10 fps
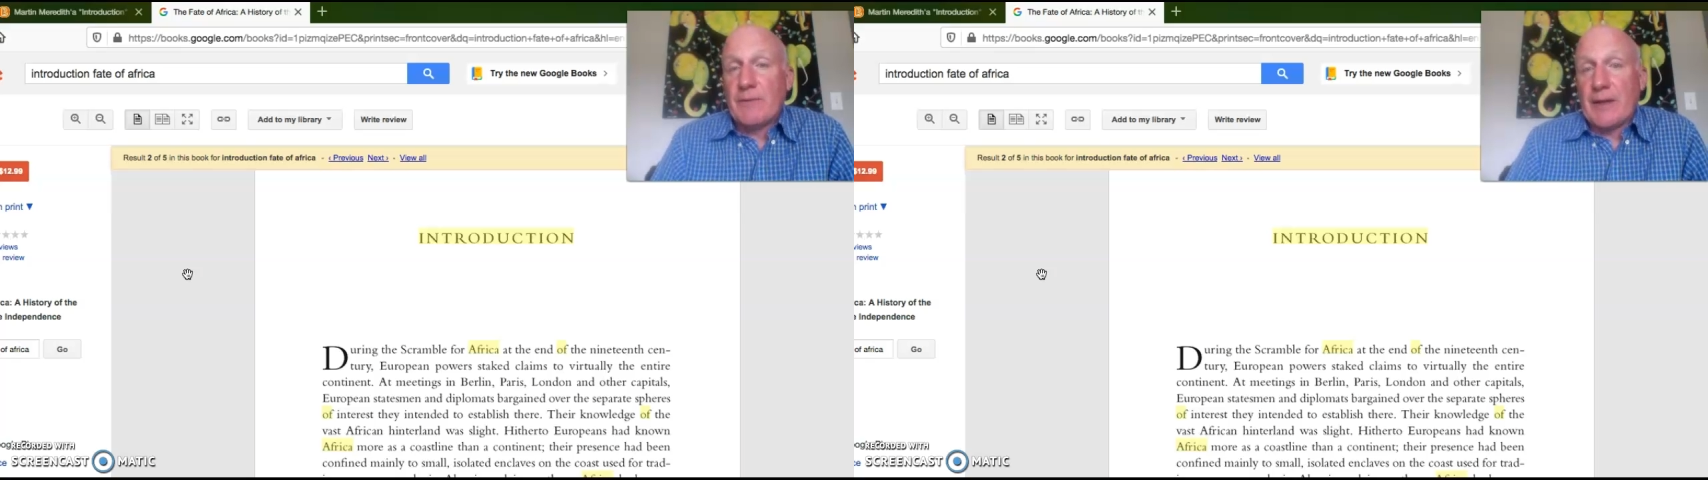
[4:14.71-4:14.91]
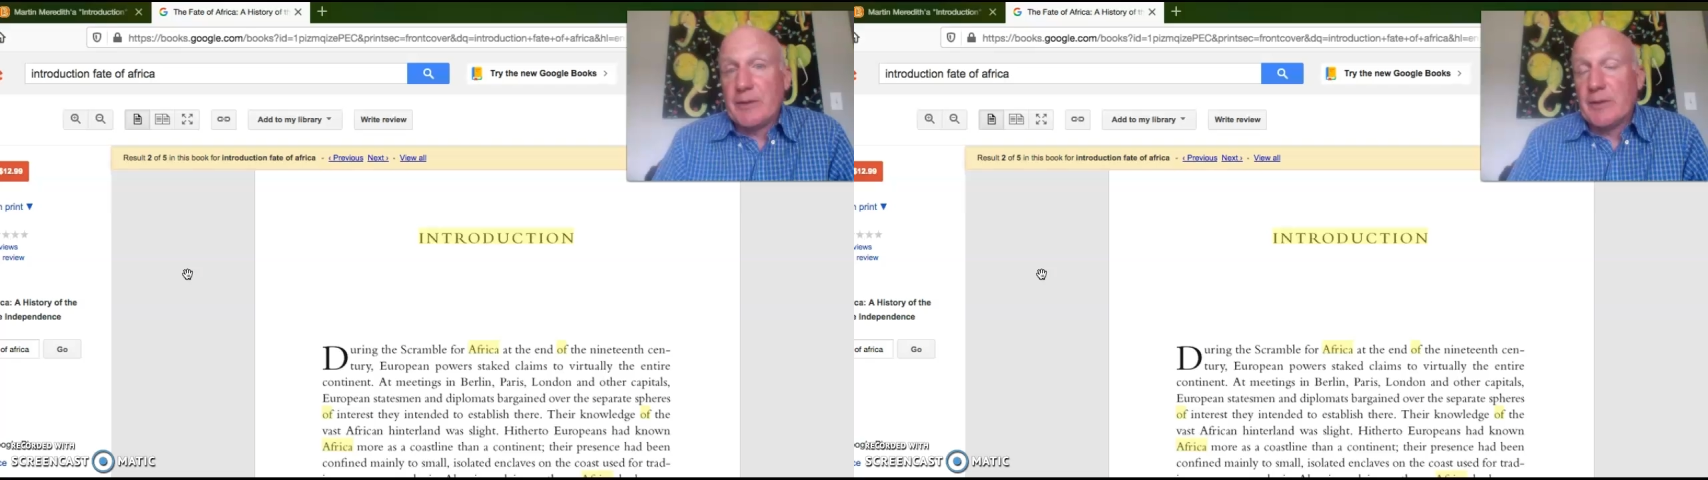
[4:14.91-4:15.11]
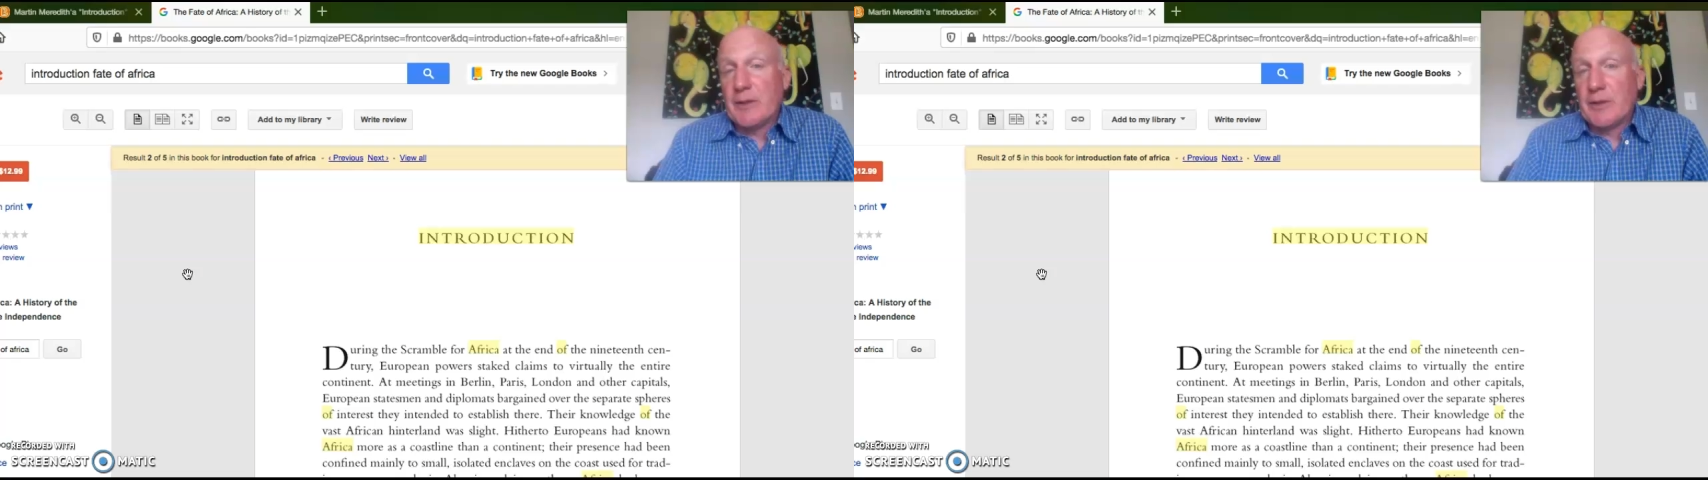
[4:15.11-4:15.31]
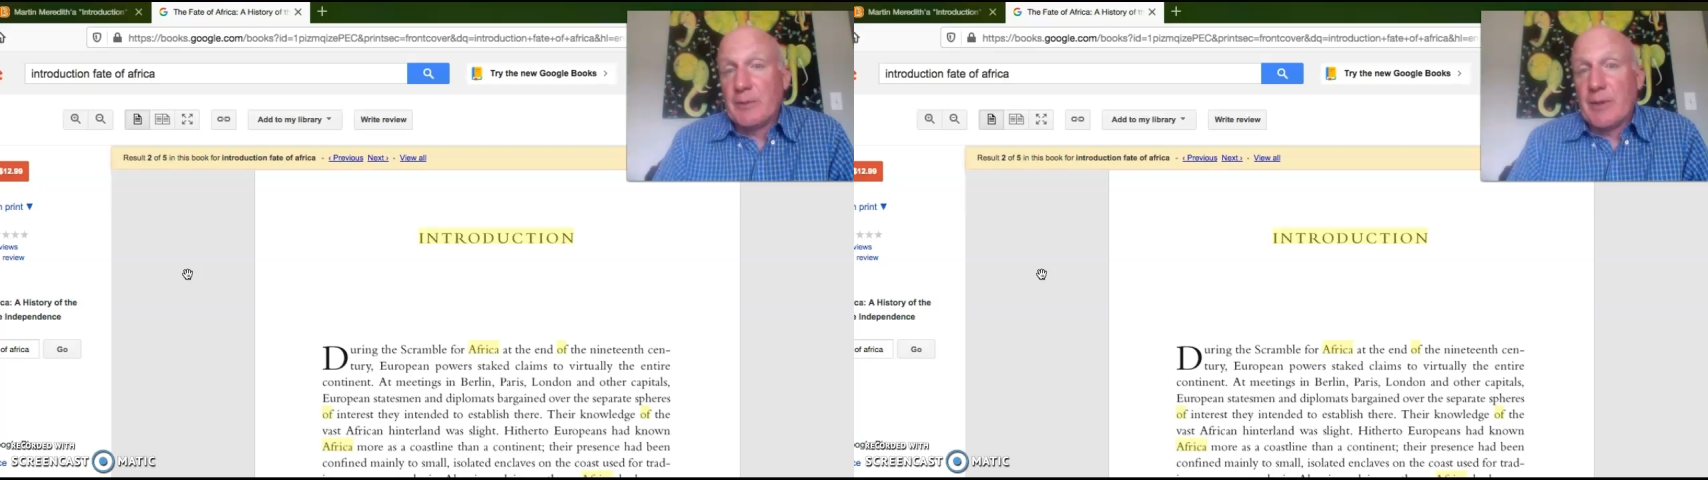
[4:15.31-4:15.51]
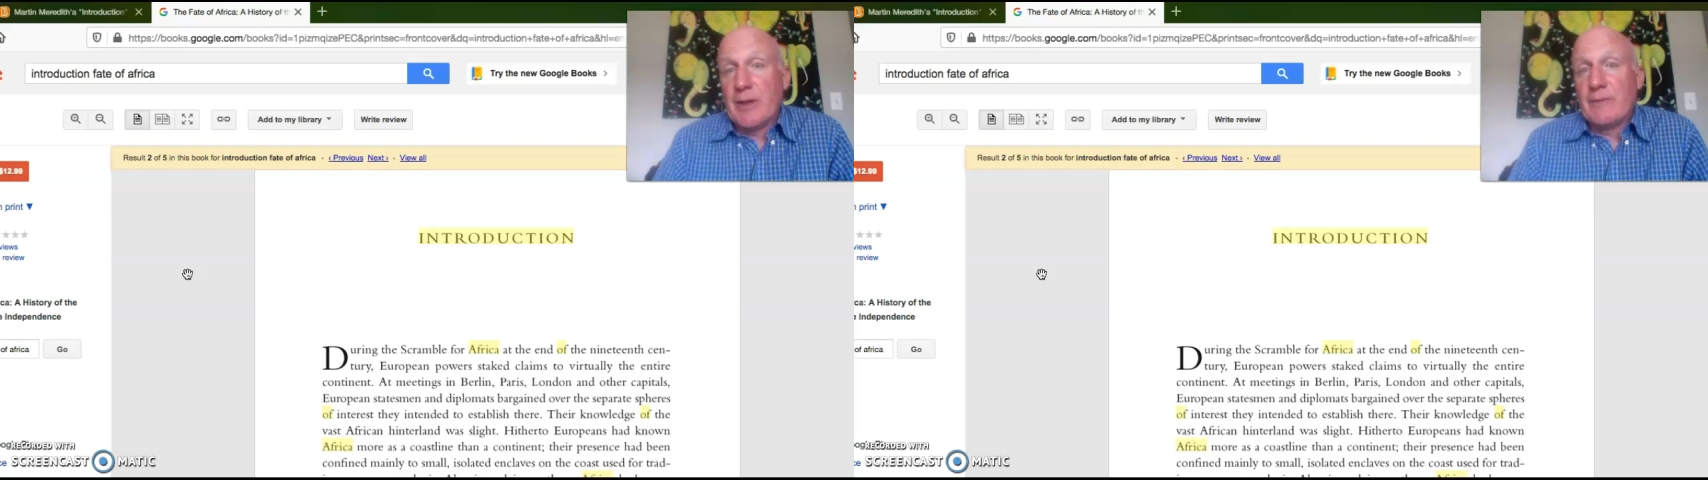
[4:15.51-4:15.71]
final
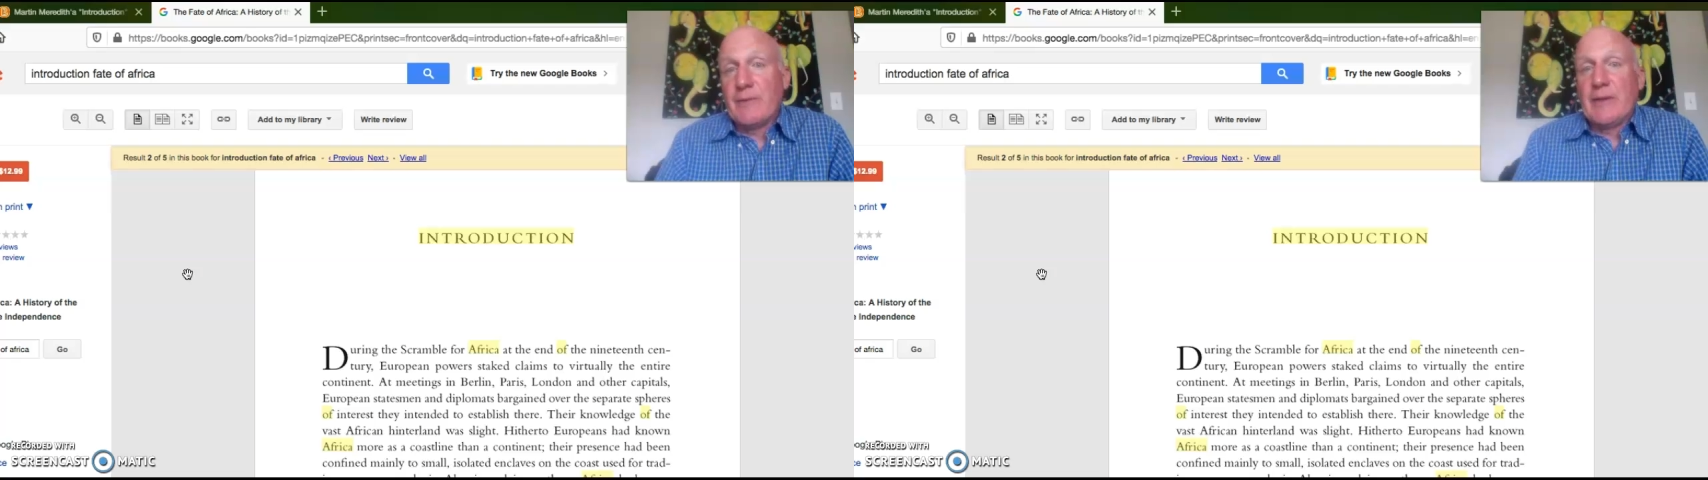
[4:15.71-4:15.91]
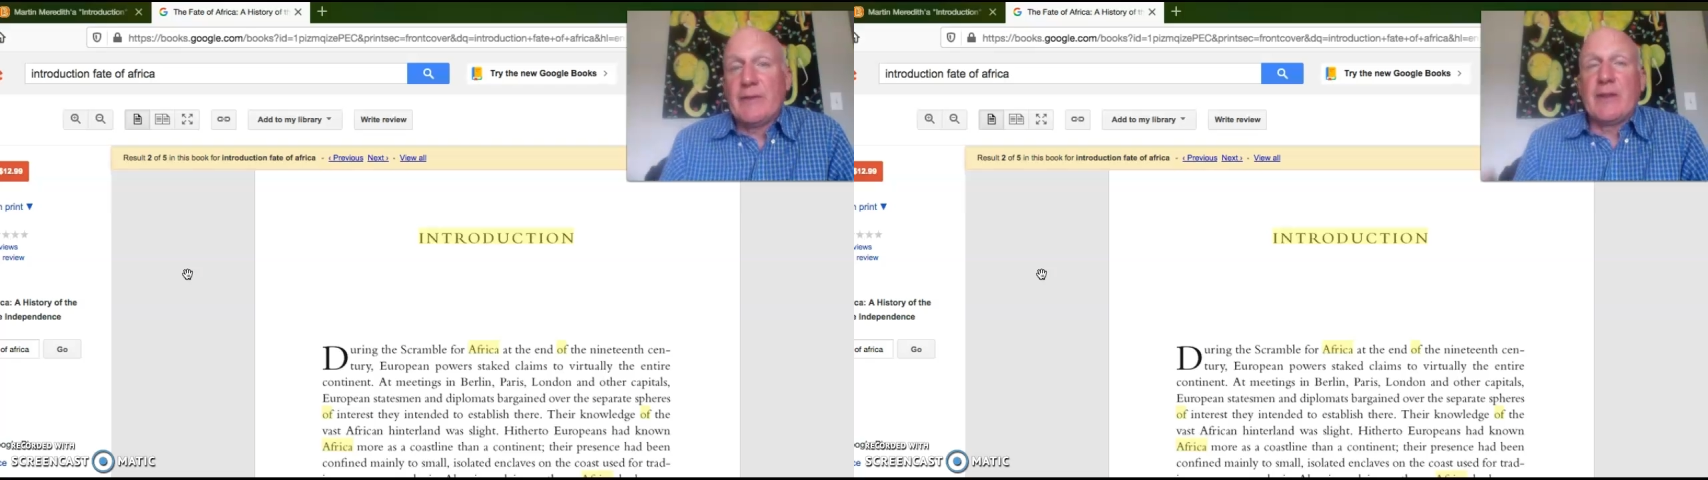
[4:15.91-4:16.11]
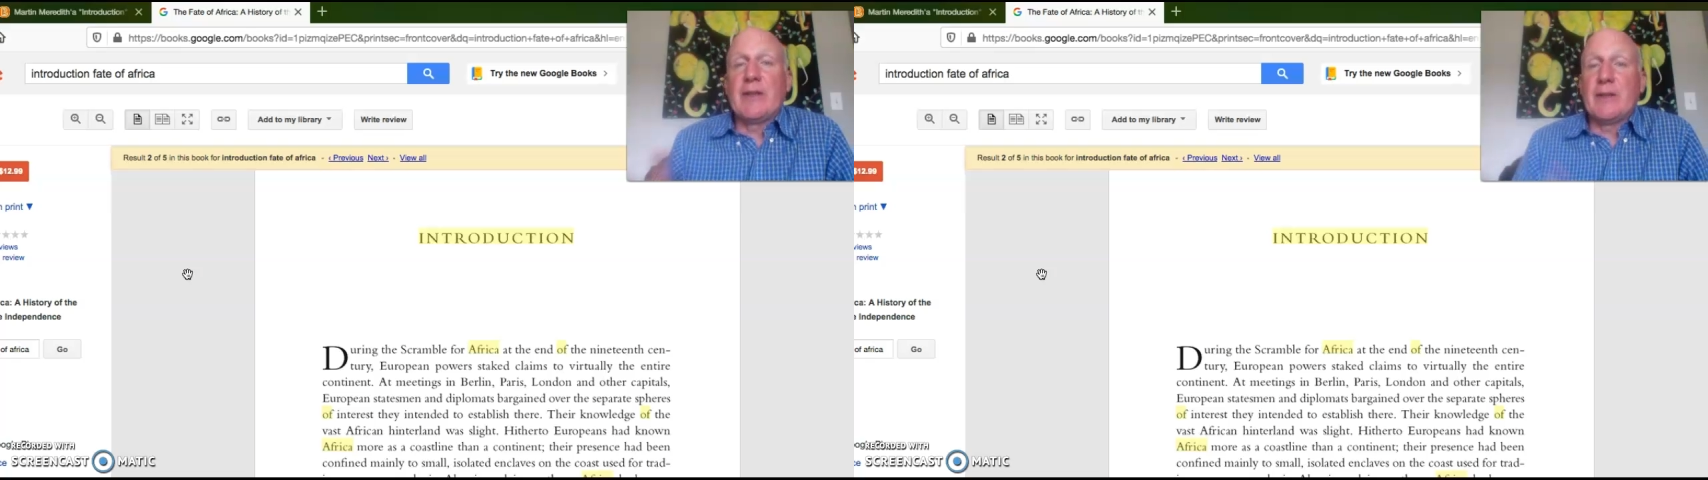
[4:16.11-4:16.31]
argumentative essay,